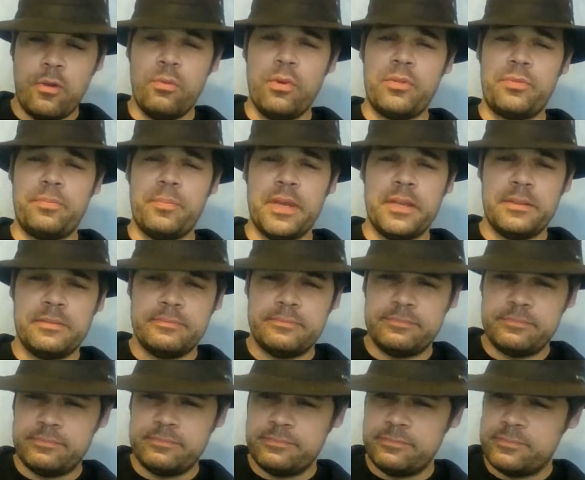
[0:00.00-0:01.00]
With me
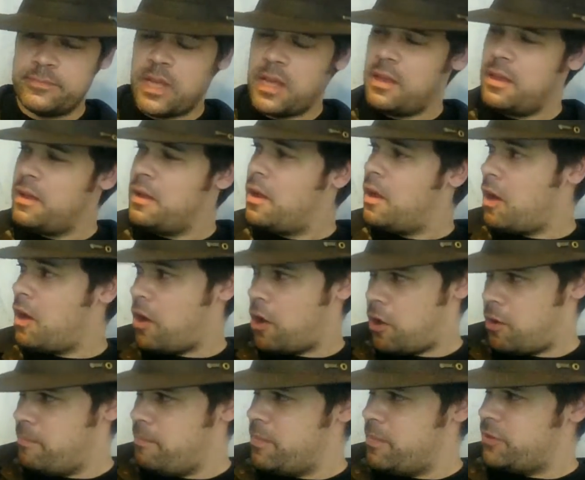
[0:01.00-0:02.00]

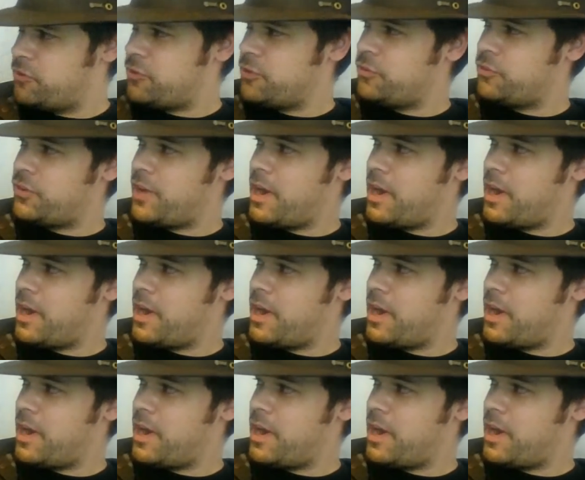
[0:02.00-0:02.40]
are Mr.